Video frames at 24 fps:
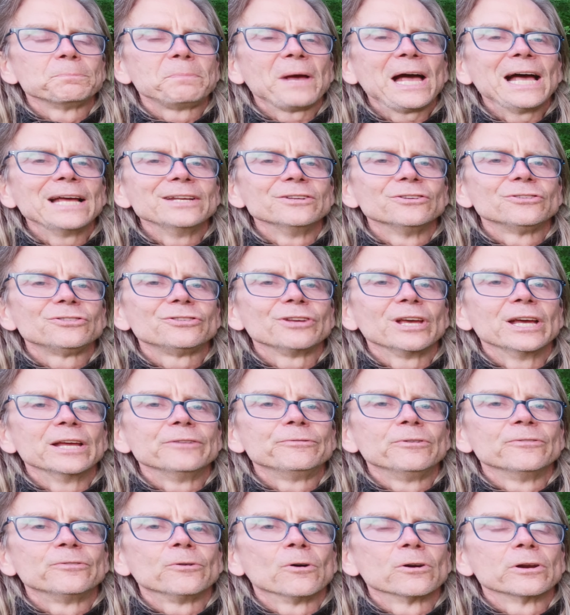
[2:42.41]
Patton
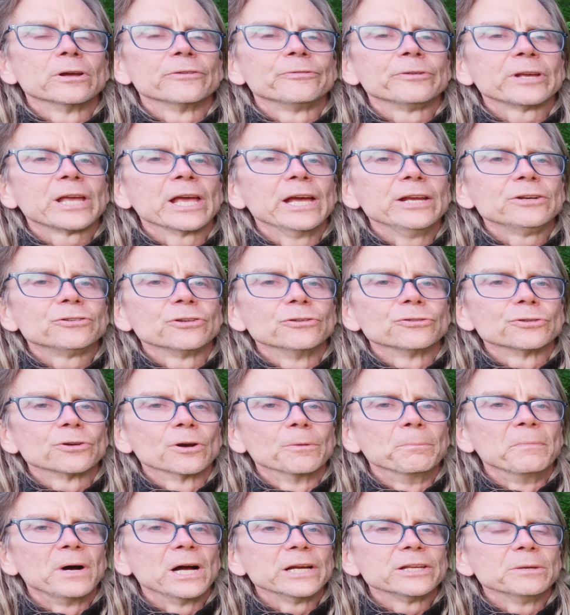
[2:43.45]
said fortifications
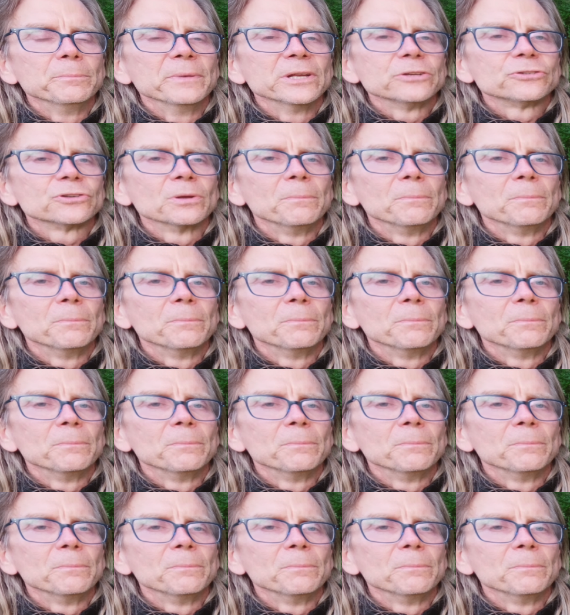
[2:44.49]
are monuments